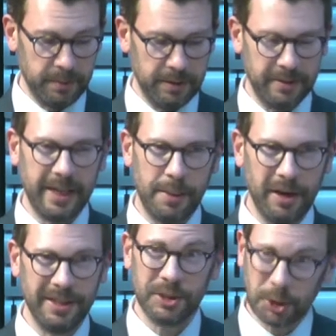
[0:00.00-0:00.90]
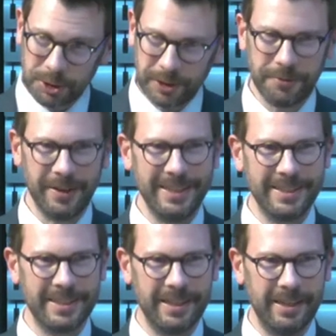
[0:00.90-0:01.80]
Labour and Social
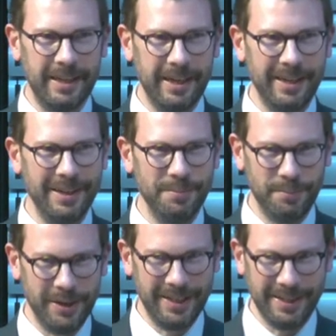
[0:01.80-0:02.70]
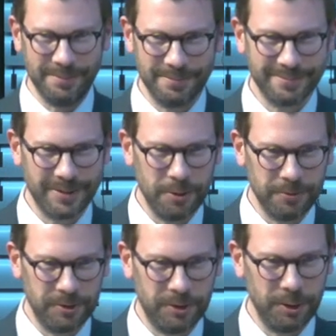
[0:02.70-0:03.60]
Affairs here in Berlin. Over
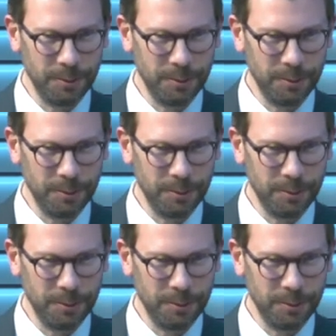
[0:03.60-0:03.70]
to you.